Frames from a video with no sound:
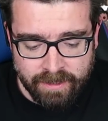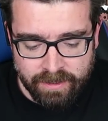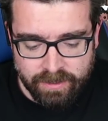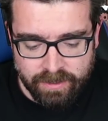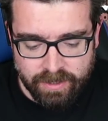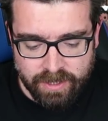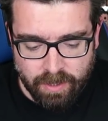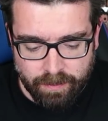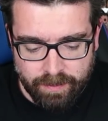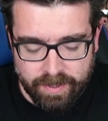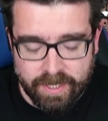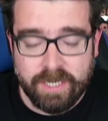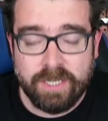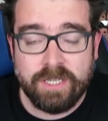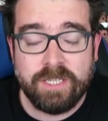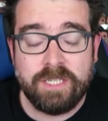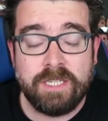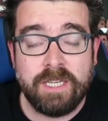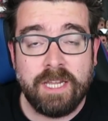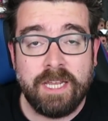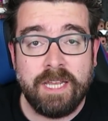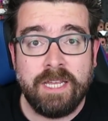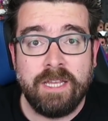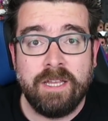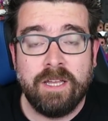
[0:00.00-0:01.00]
So we can
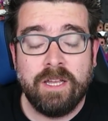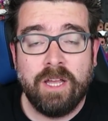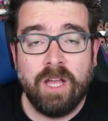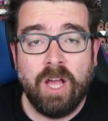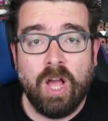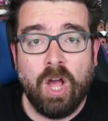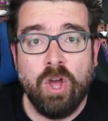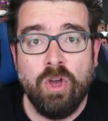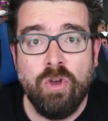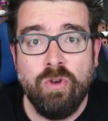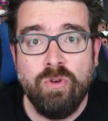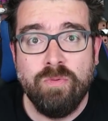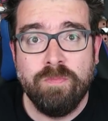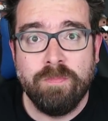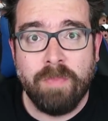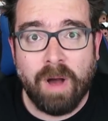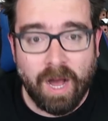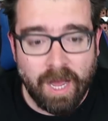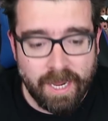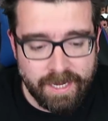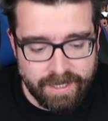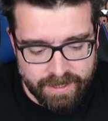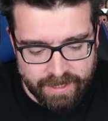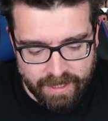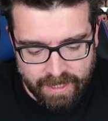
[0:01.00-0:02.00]
see who
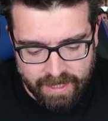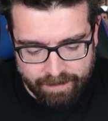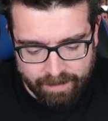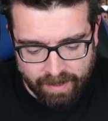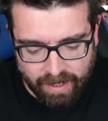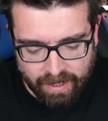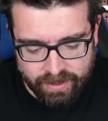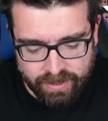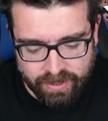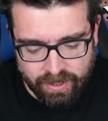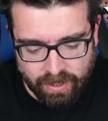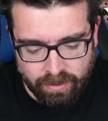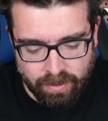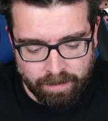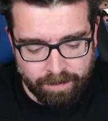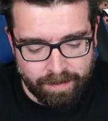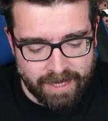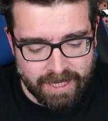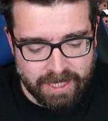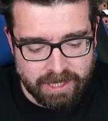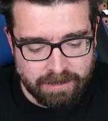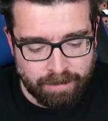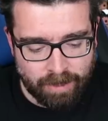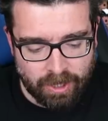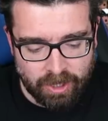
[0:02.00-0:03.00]
my team are. So the
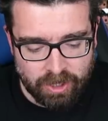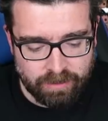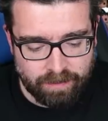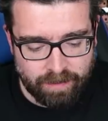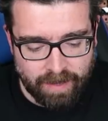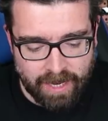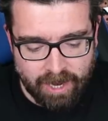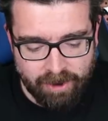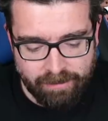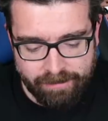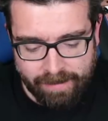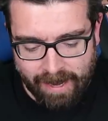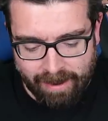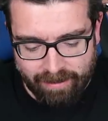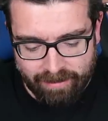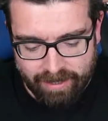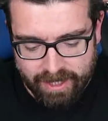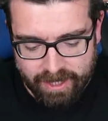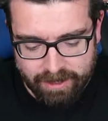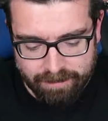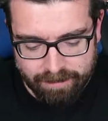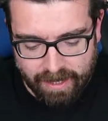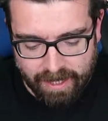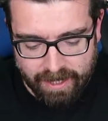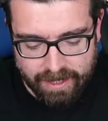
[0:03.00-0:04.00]
best posh player
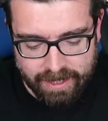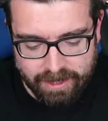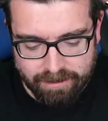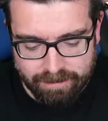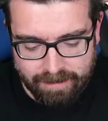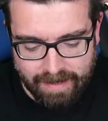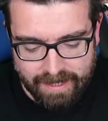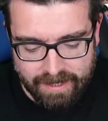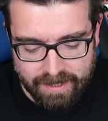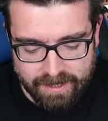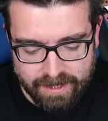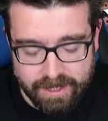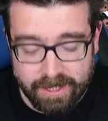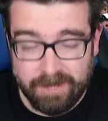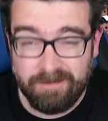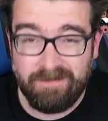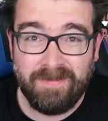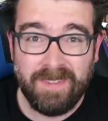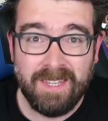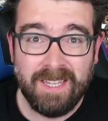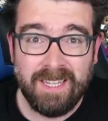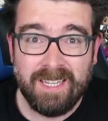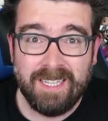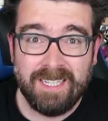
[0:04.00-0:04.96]
apparently is Marcus Maddison.